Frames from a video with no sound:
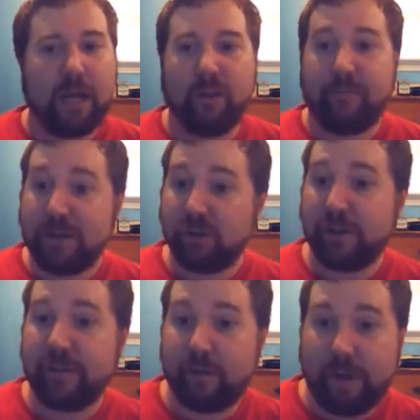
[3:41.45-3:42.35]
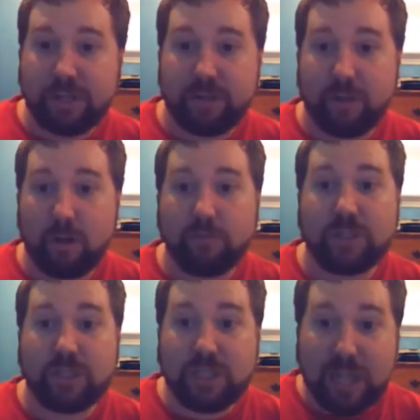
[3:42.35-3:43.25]
Special consideration, though,
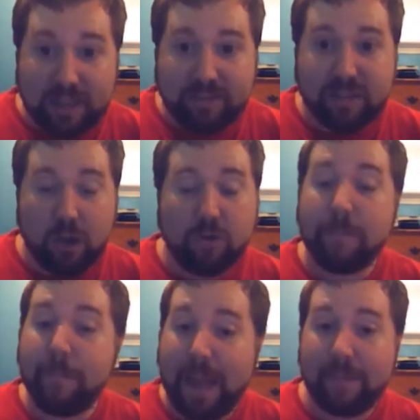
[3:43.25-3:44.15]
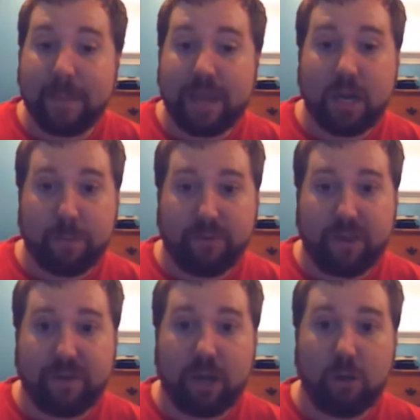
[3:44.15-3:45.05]
does go to Batman number
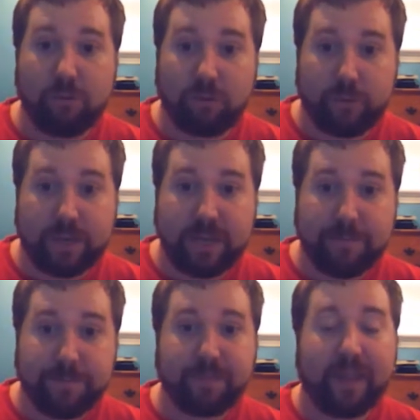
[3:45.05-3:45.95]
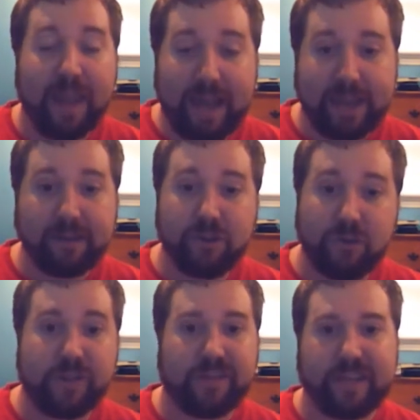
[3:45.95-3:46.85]
703 and
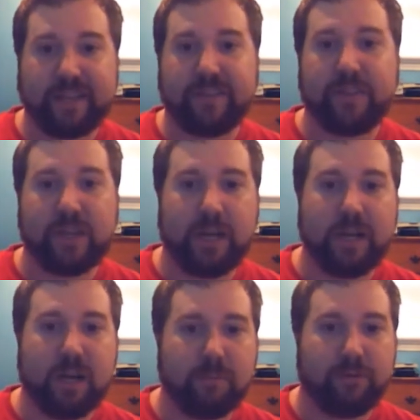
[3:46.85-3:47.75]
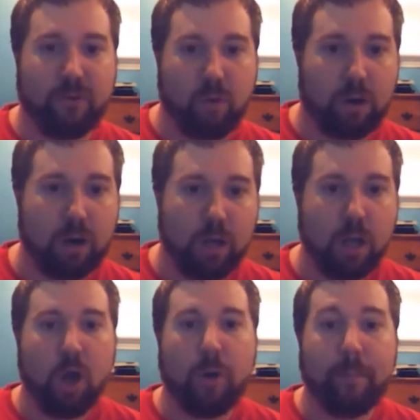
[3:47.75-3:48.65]
to The Sixth Gun number 4,
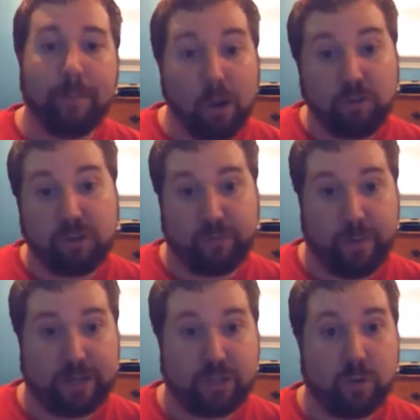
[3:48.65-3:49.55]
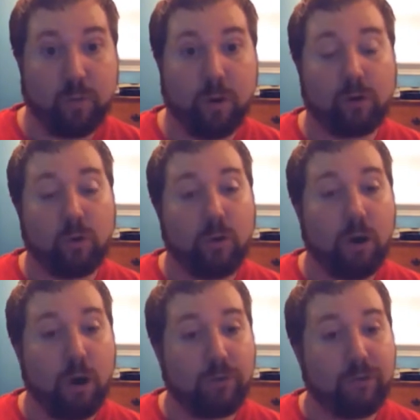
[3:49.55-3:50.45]
both of which were
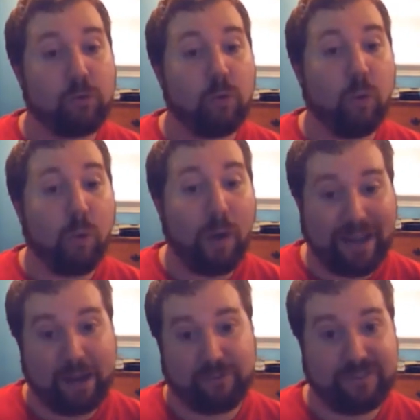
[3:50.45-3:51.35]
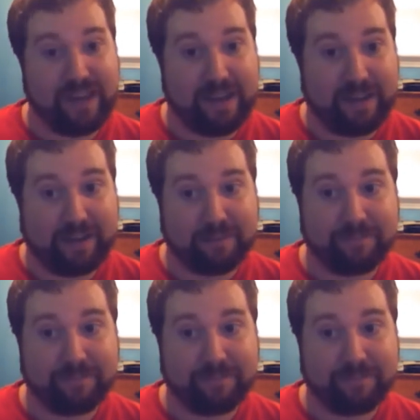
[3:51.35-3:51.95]
also quite outstanding.